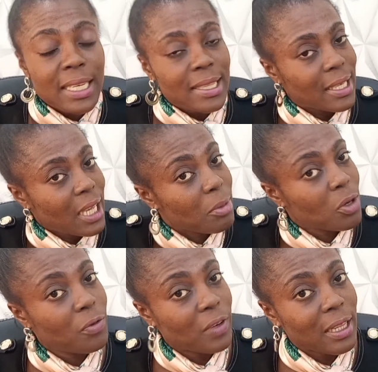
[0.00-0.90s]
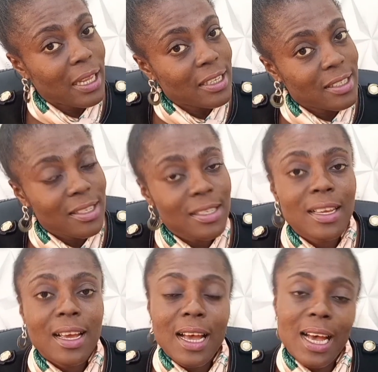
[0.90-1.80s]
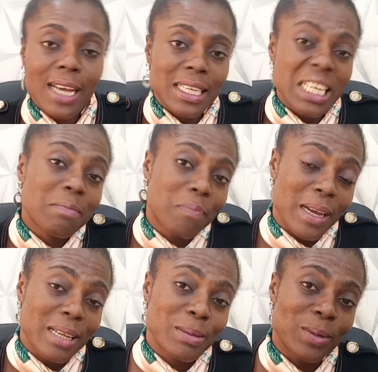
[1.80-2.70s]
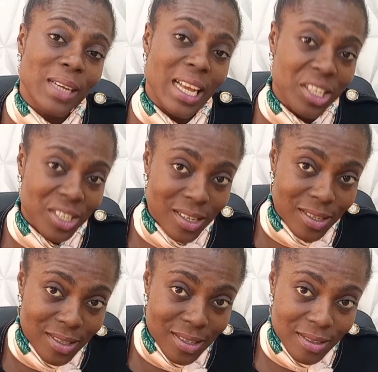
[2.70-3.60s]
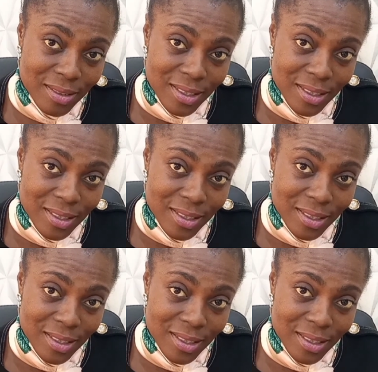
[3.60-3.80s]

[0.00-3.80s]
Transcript: the chemical fertilizers had impact on her cheeks